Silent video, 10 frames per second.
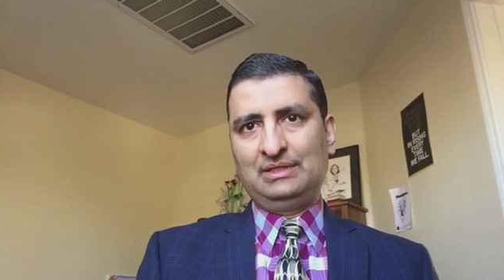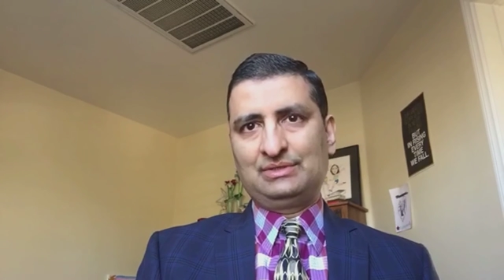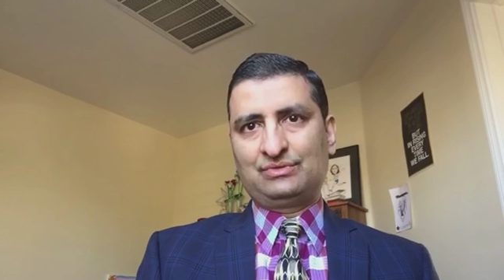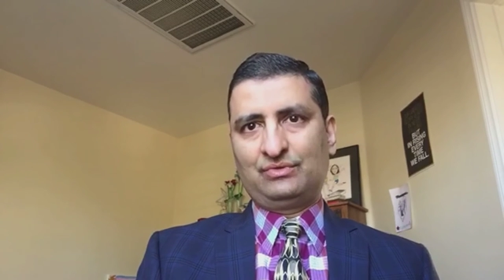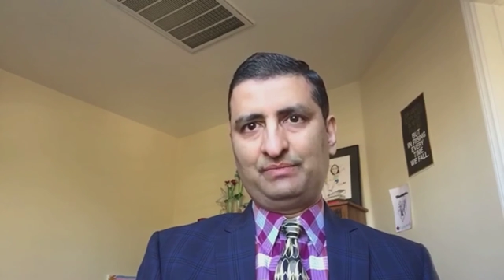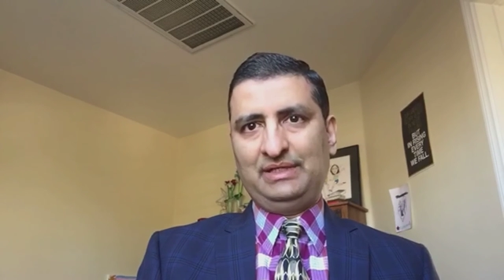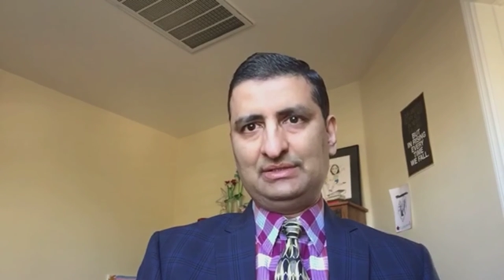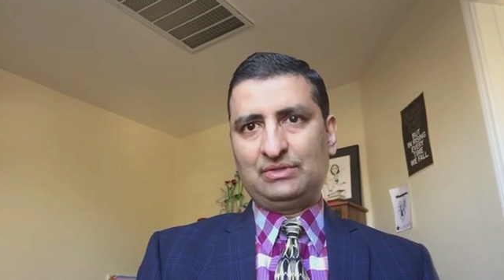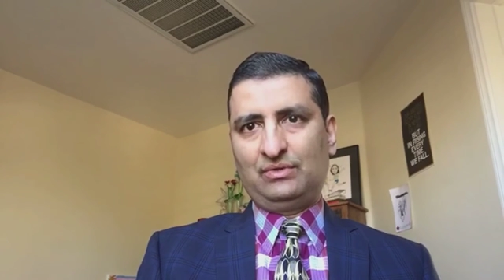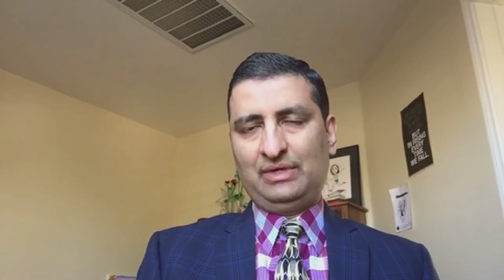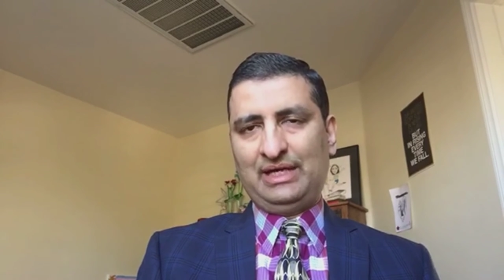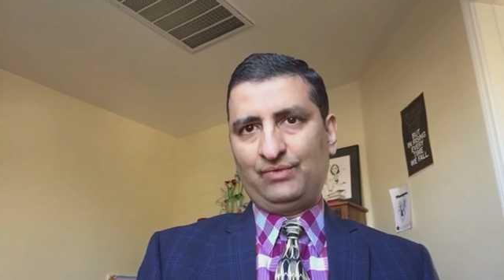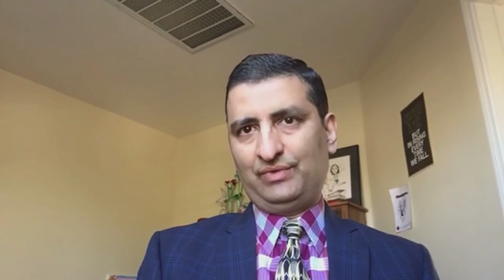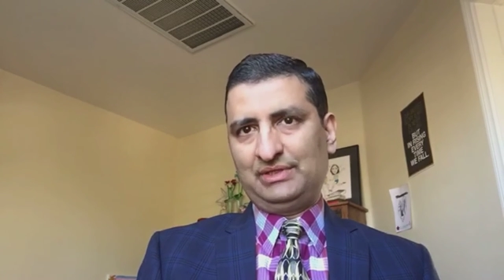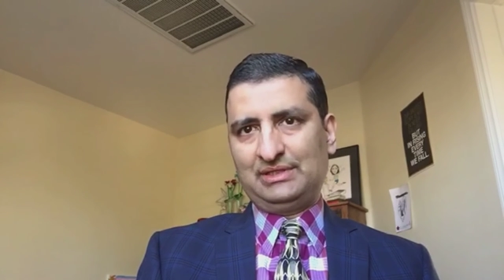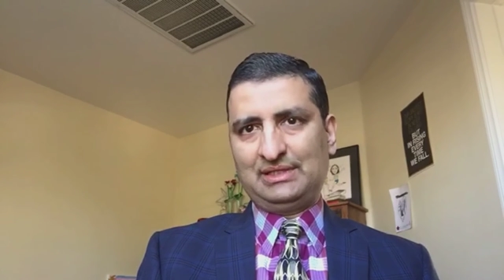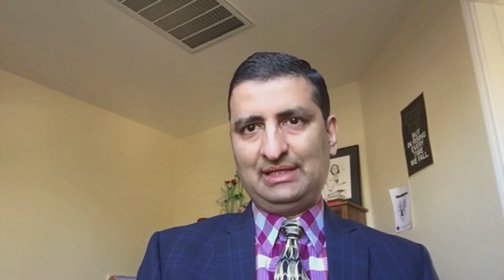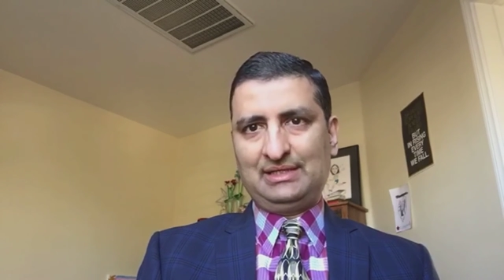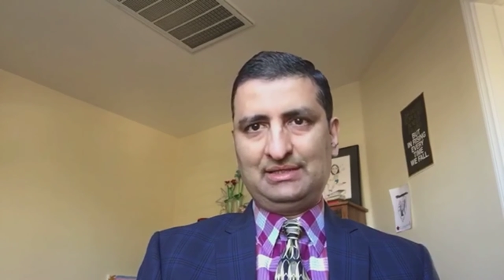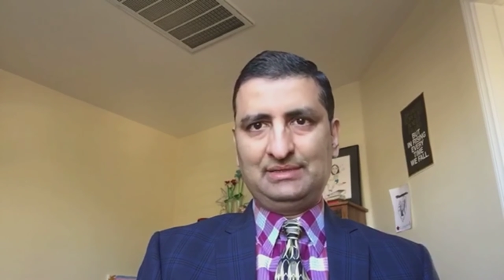So please go ahead with it
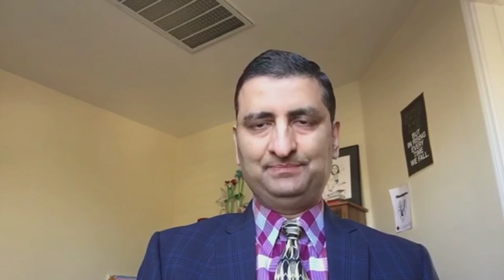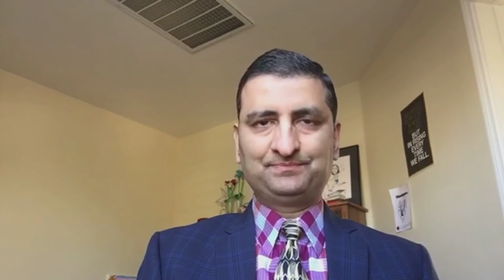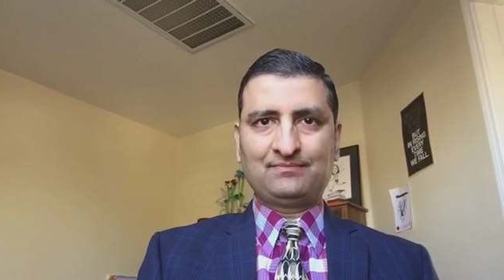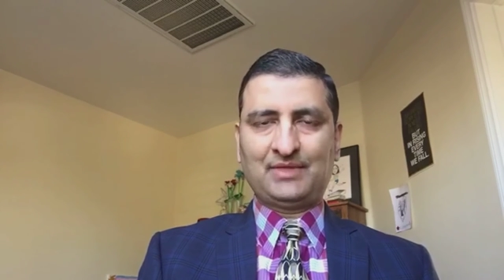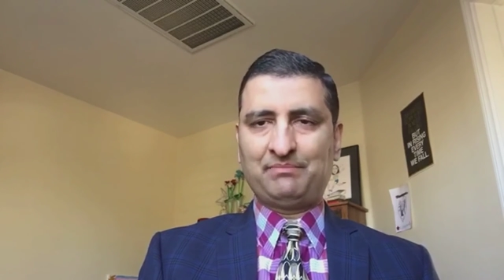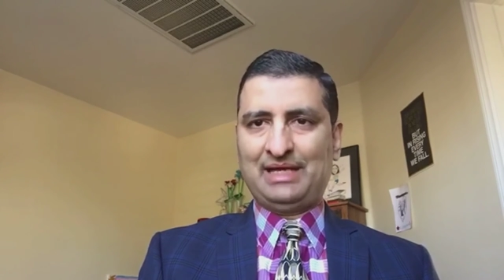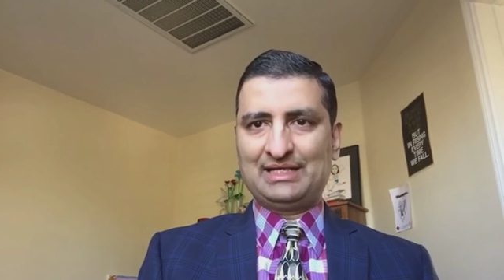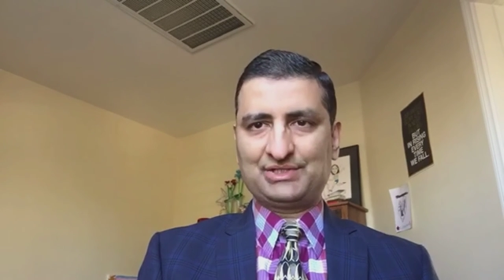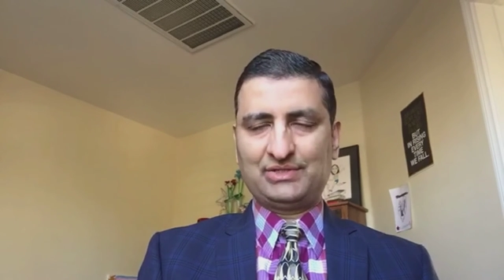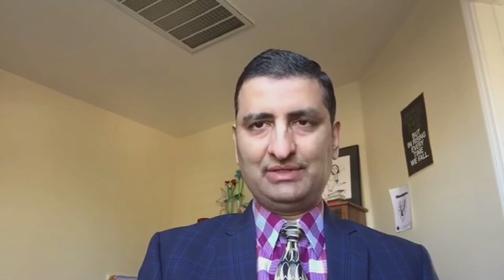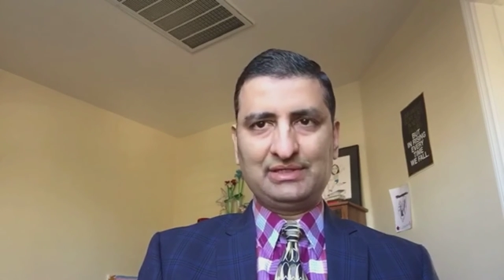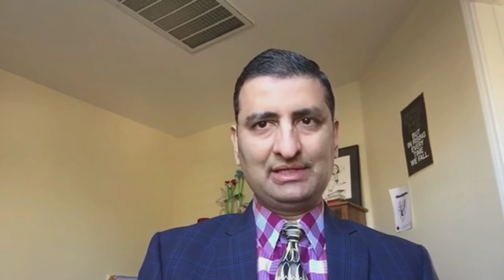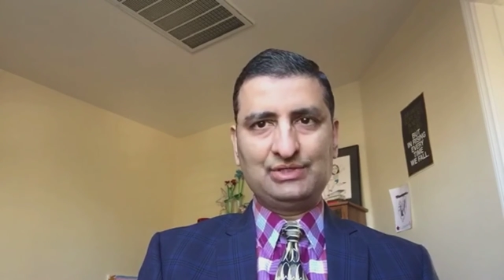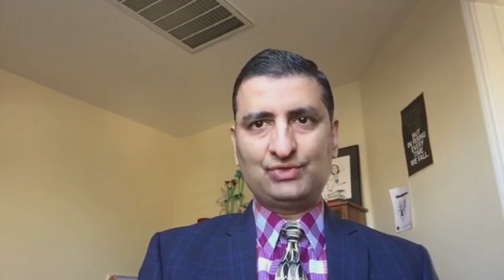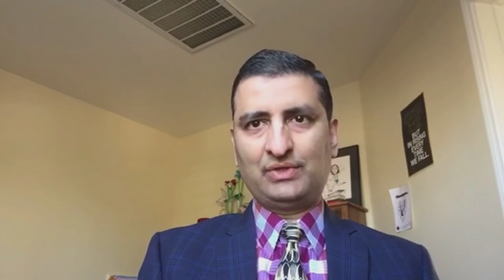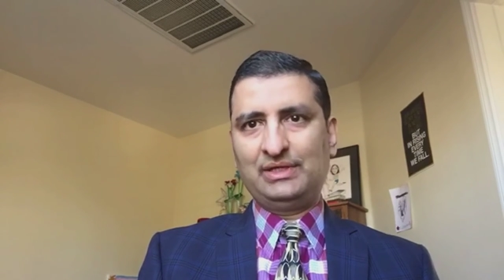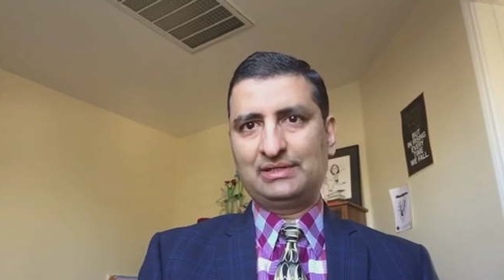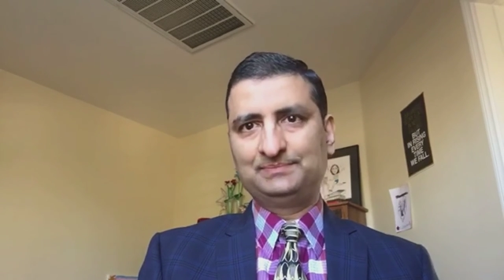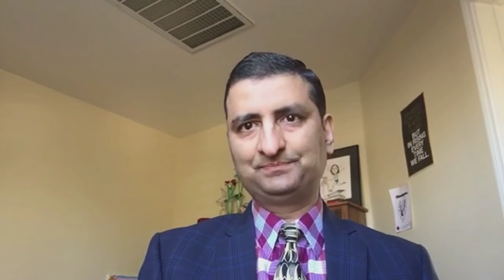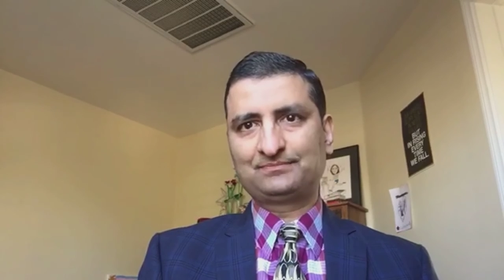and master it and enjoy
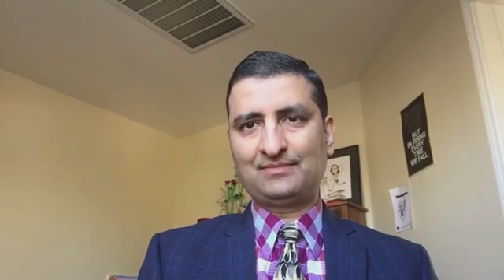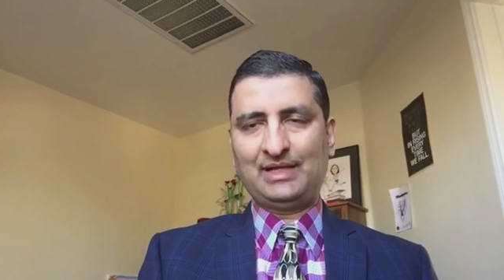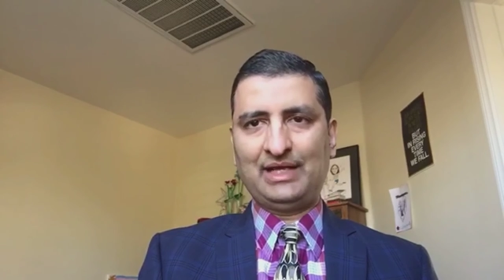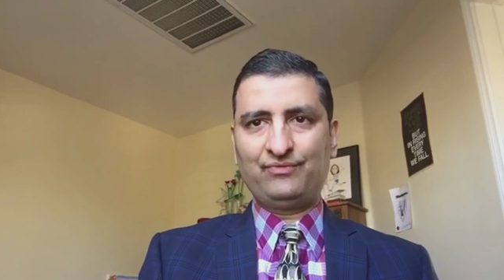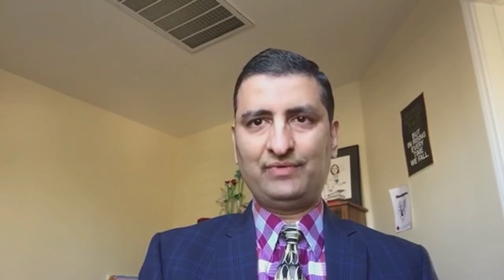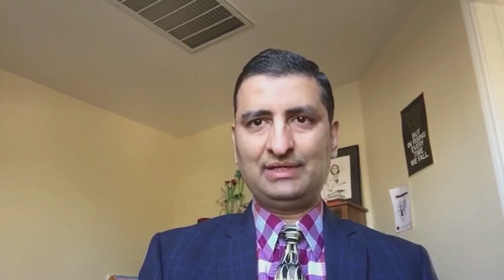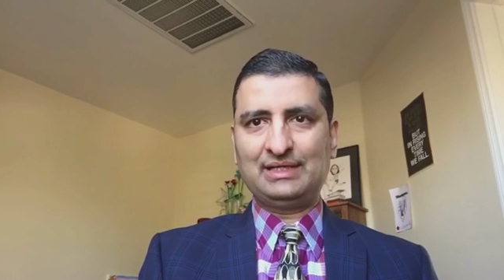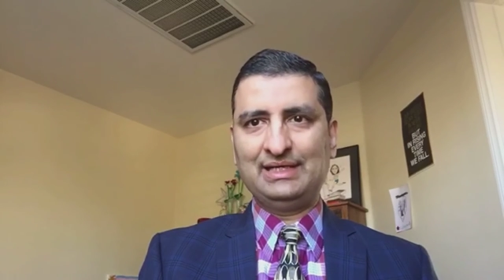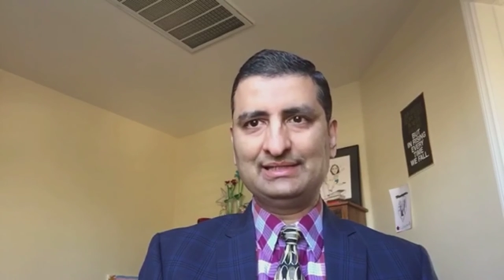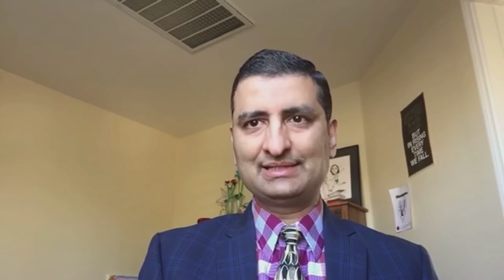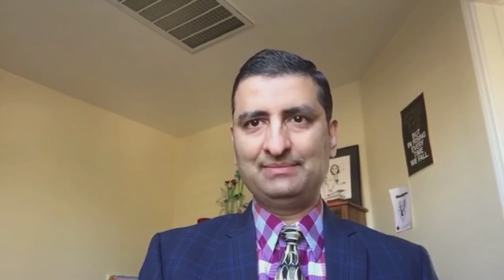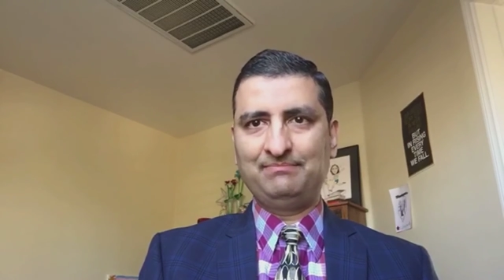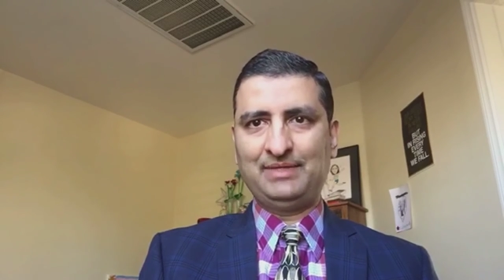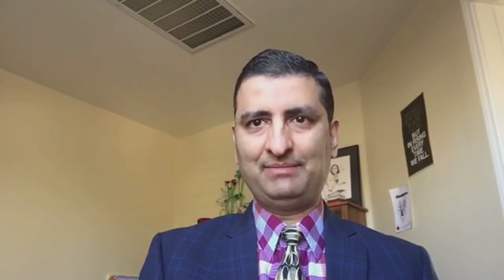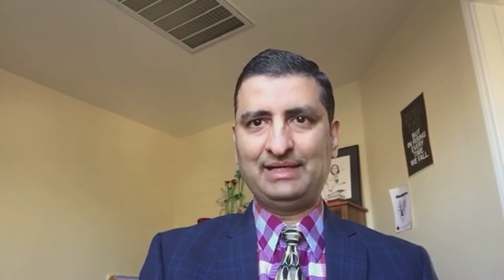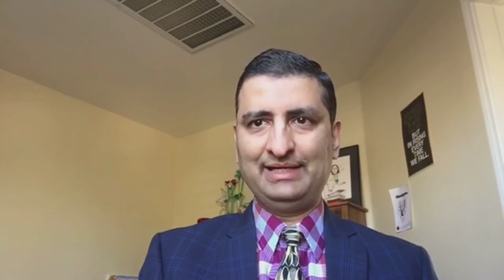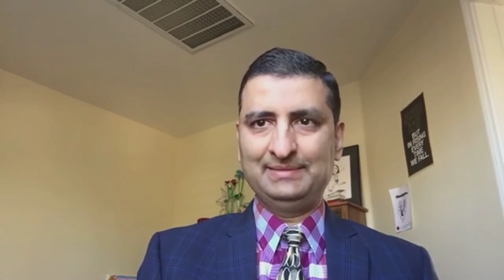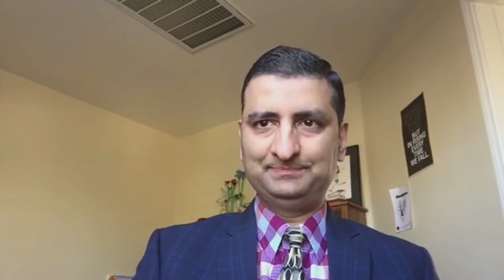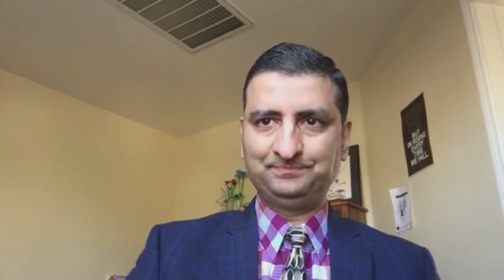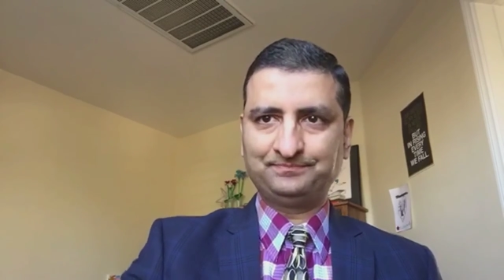it. Have fun, guys.
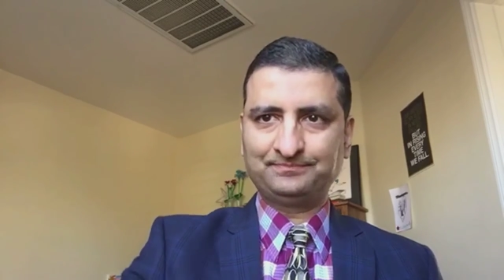Bye-bye.